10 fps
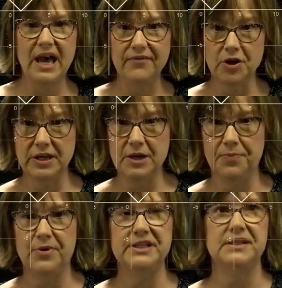our key
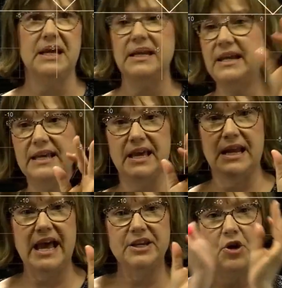points again. And again,
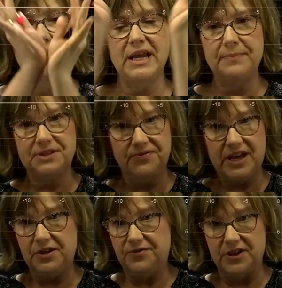I know an absolute
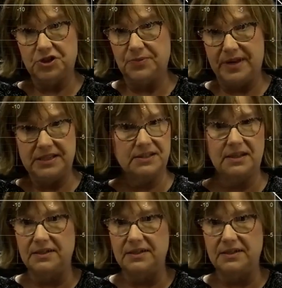value function makes a